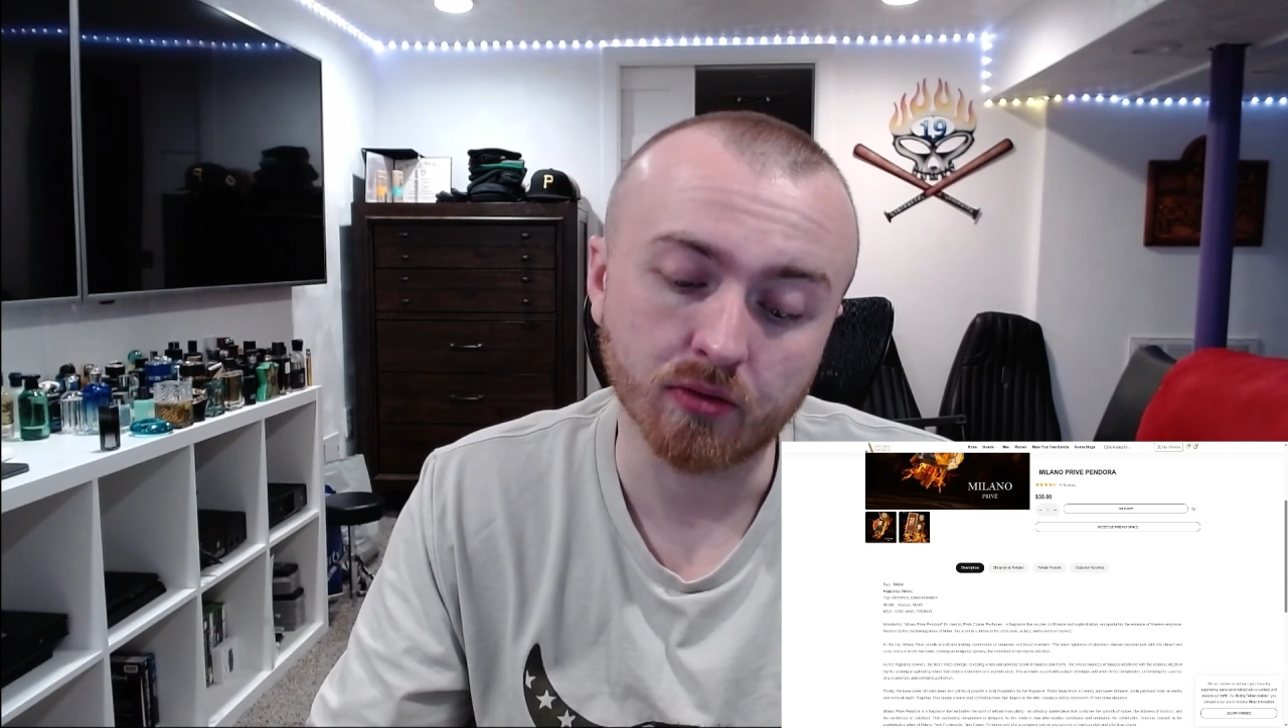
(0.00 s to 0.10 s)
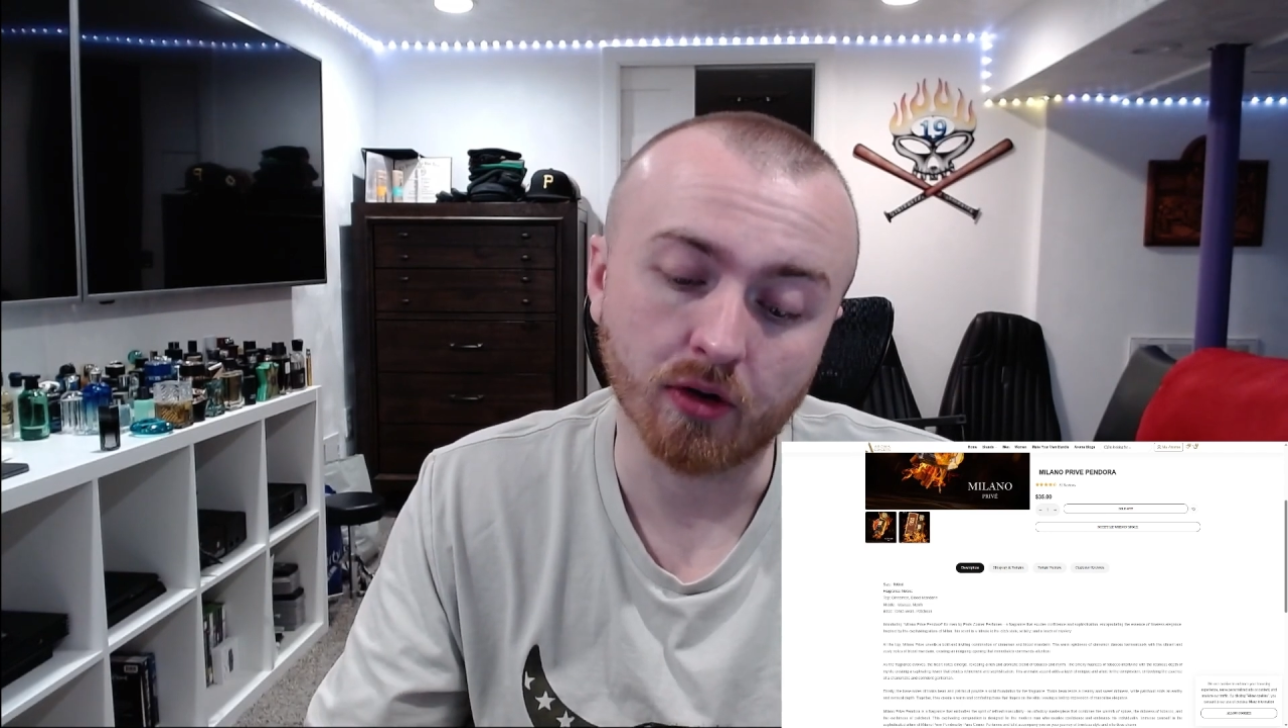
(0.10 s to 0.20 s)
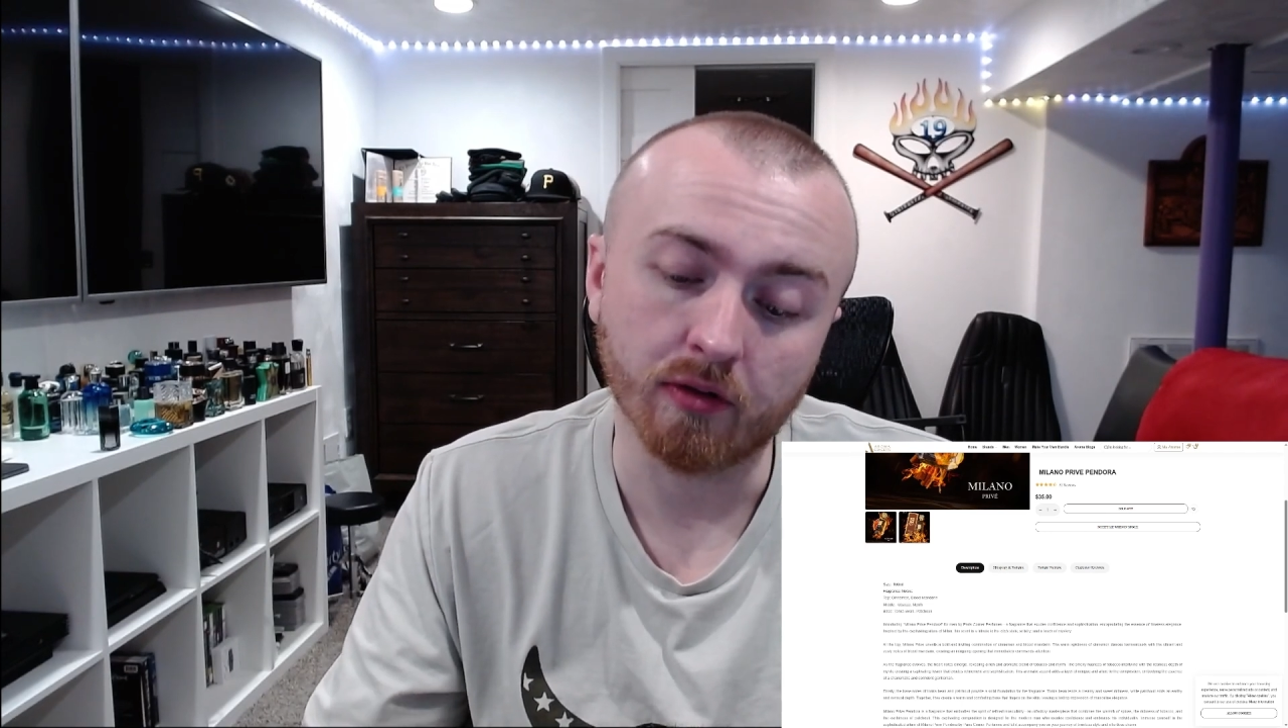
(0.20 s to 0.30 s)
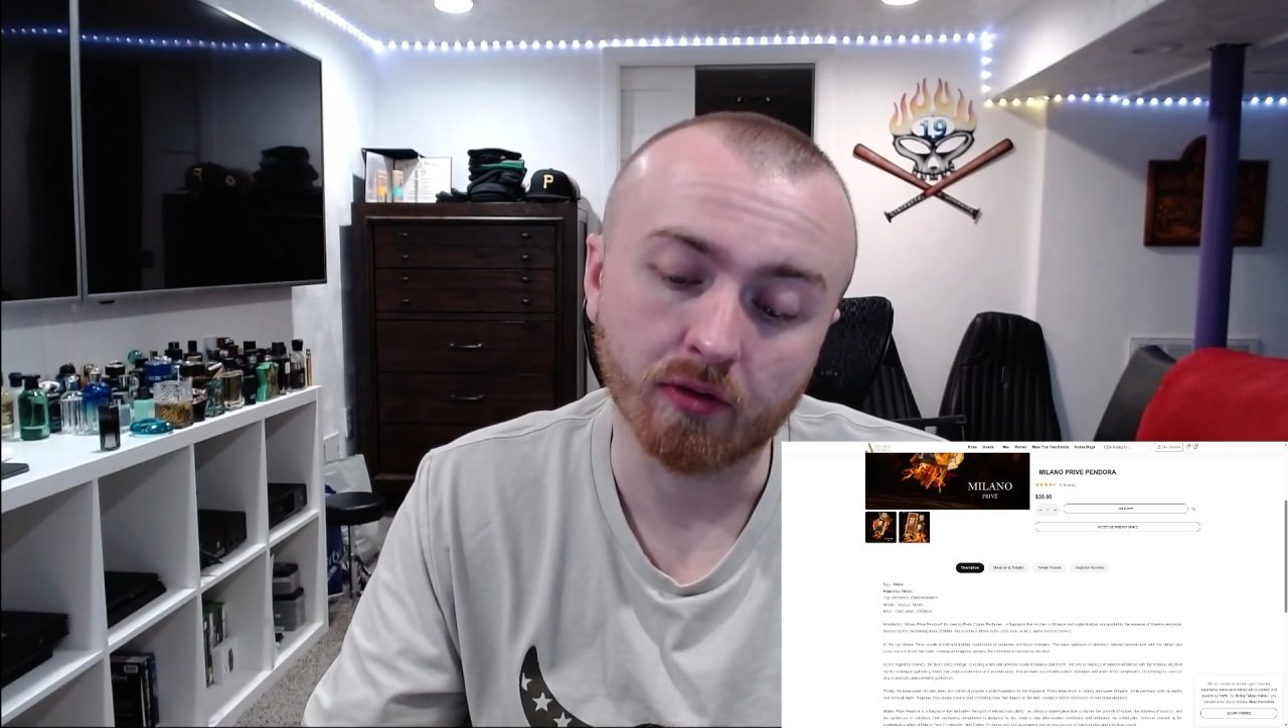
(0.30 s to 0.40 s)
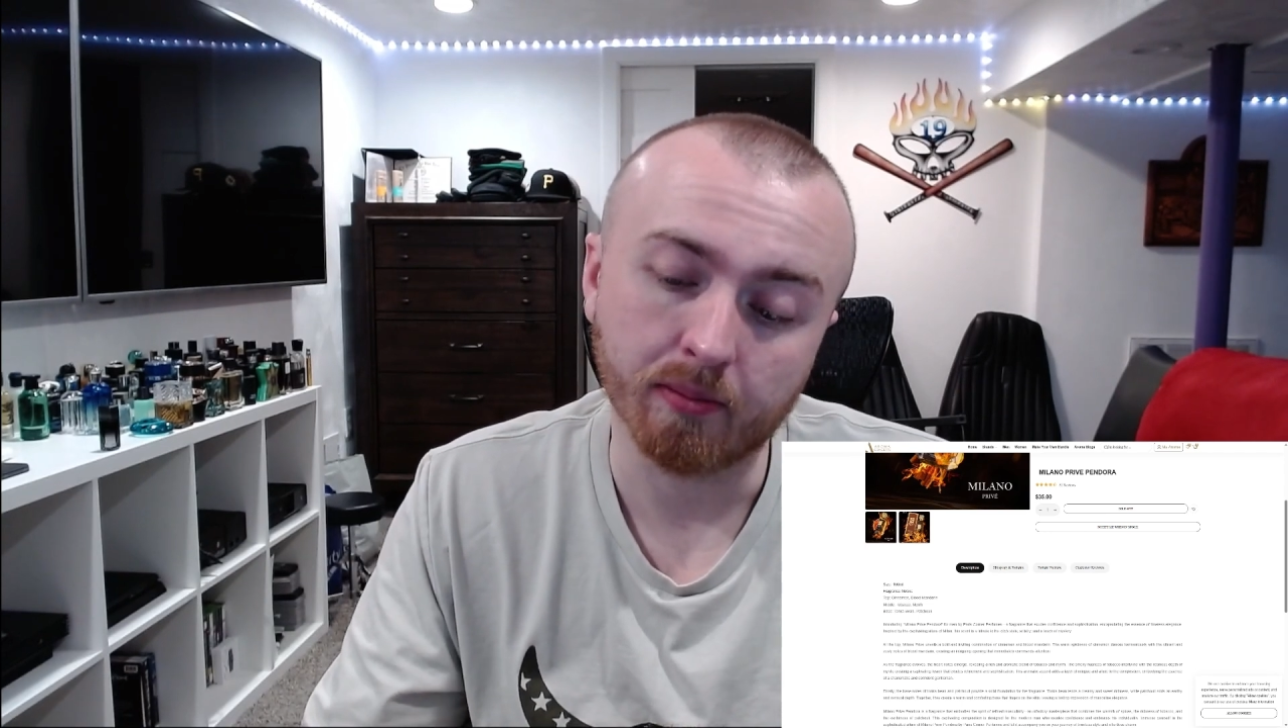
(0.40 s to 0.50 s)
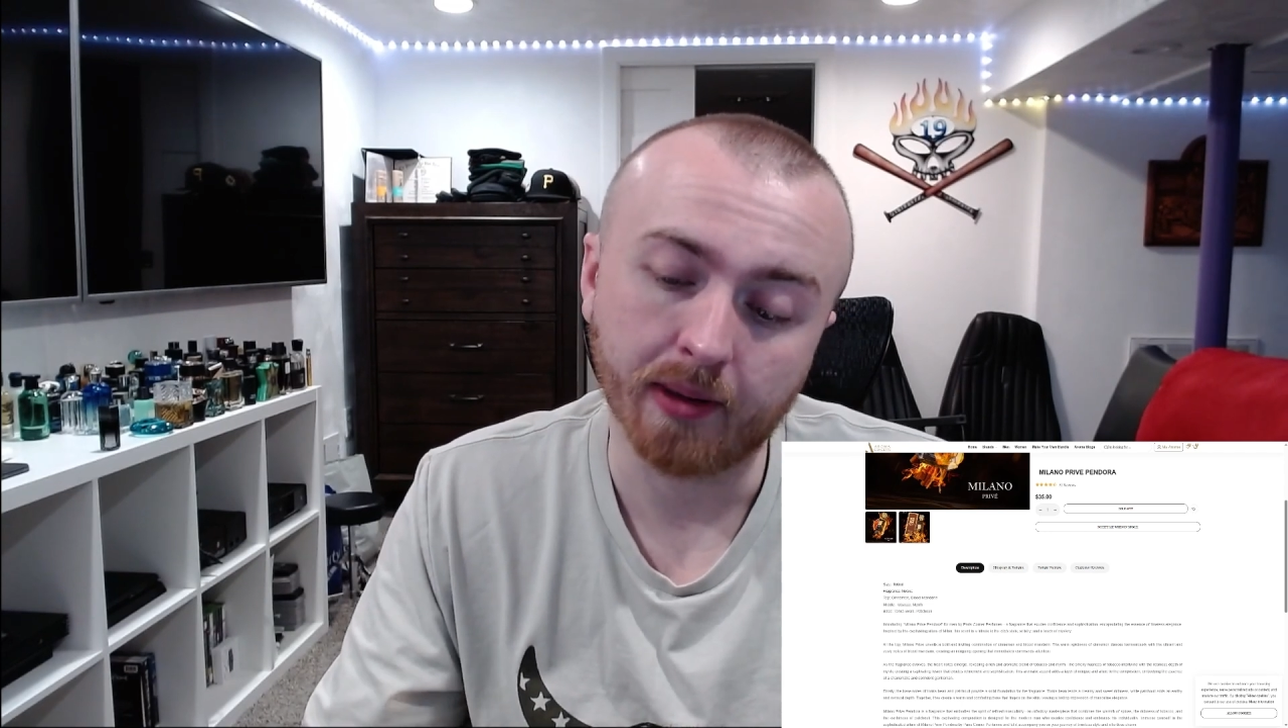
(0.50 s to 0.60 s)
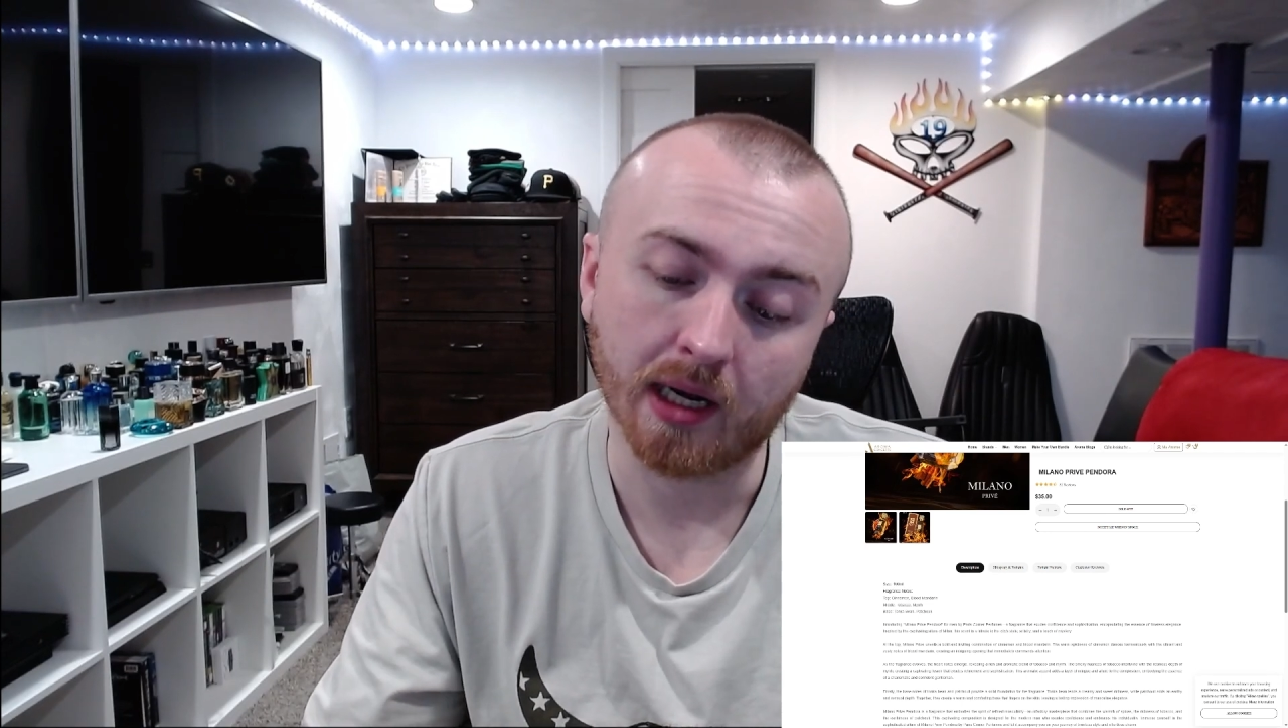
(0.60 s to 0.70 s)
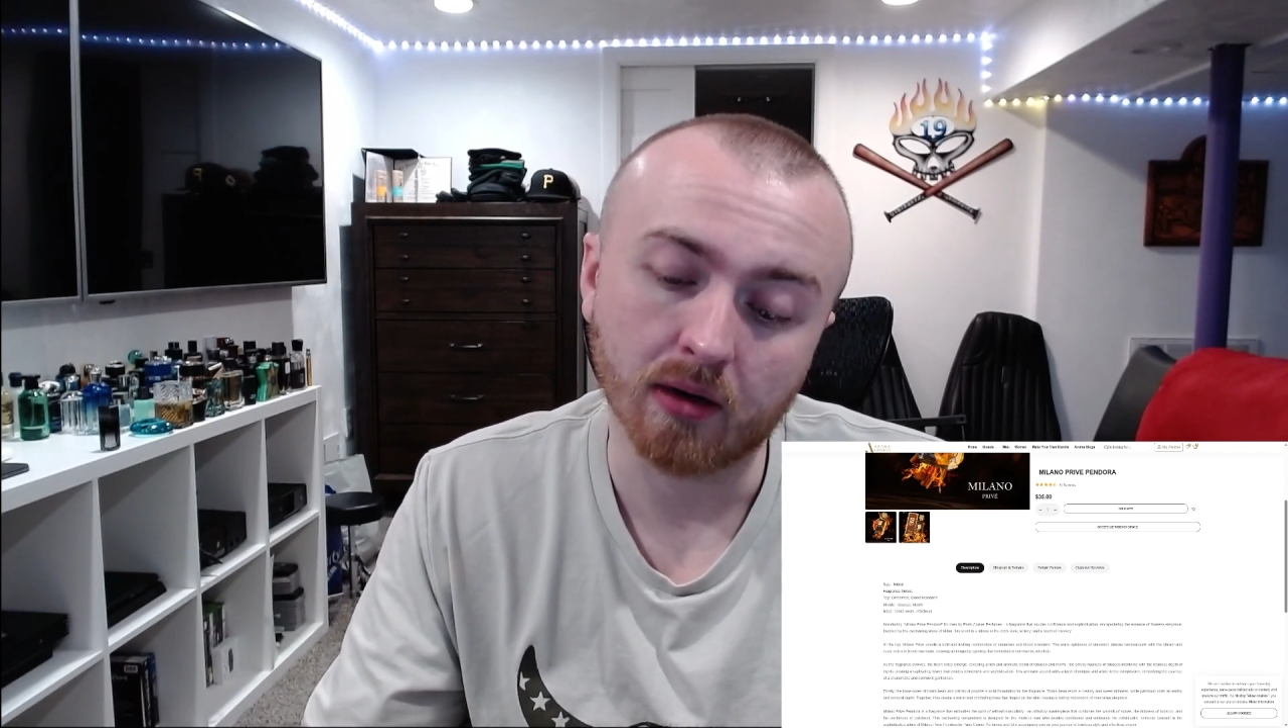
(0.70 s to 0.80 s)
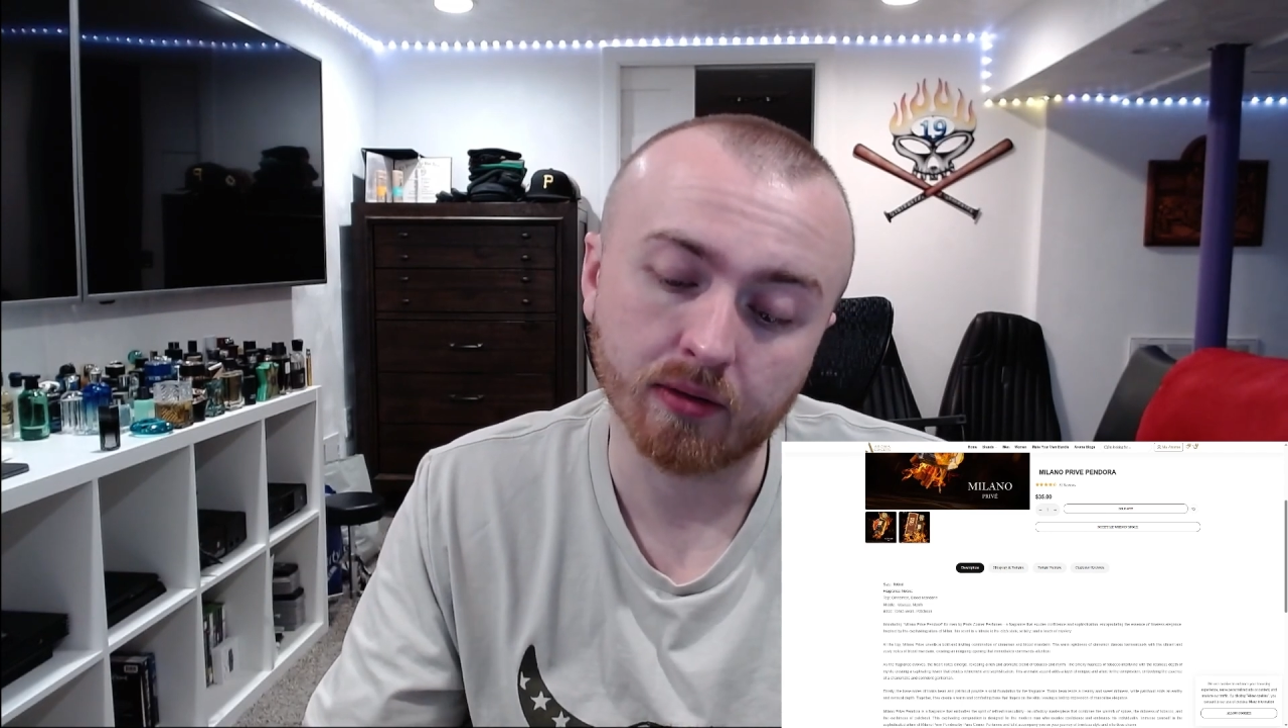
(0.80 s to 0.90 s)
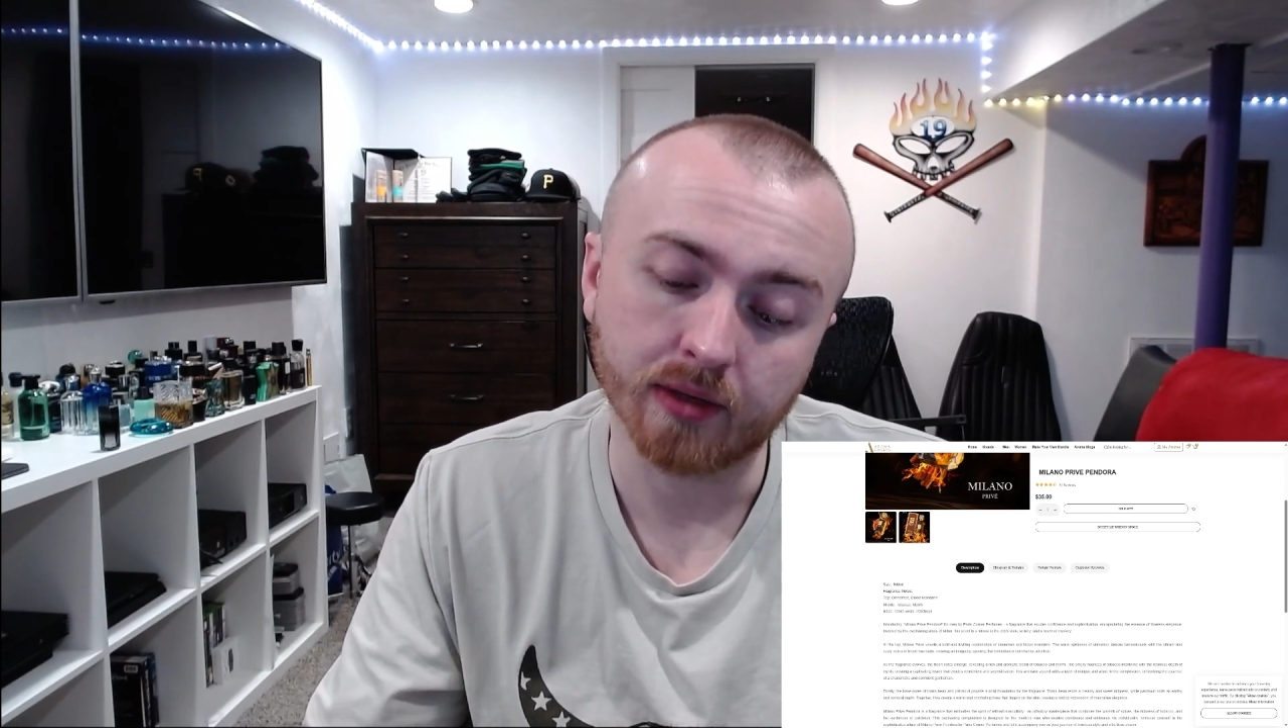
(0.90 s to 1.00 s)

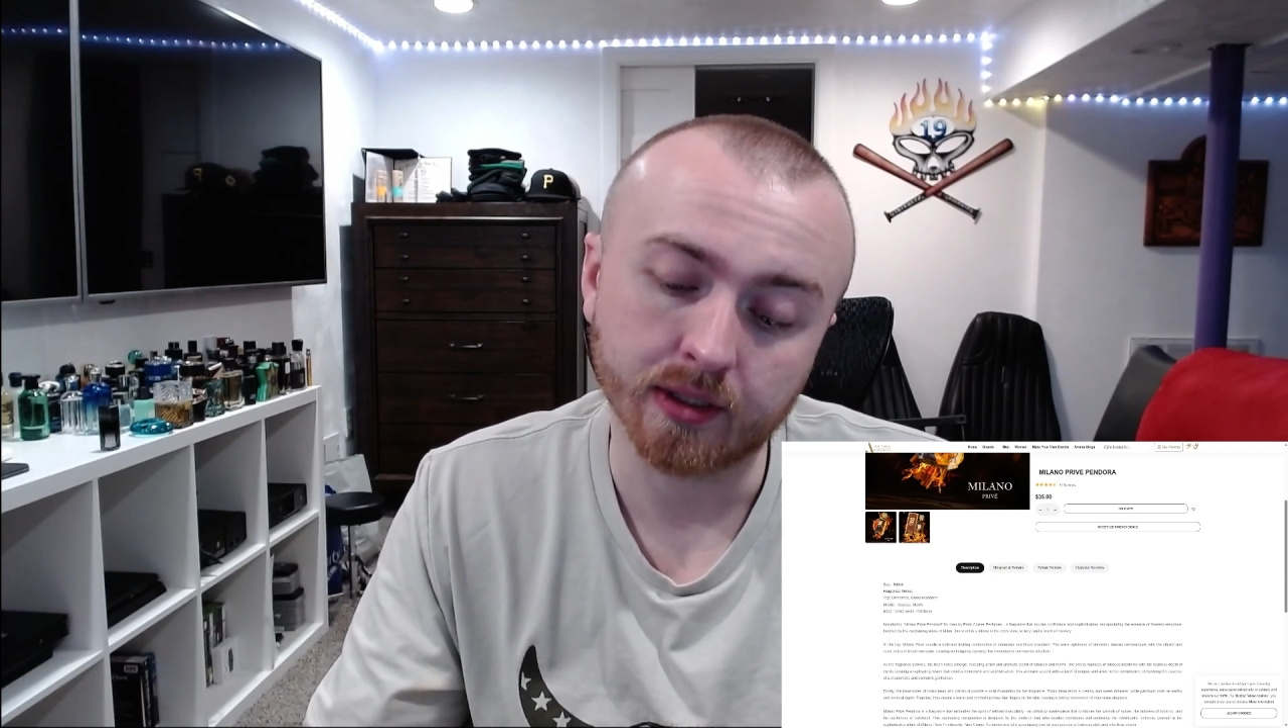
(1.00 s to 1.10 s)
overpowering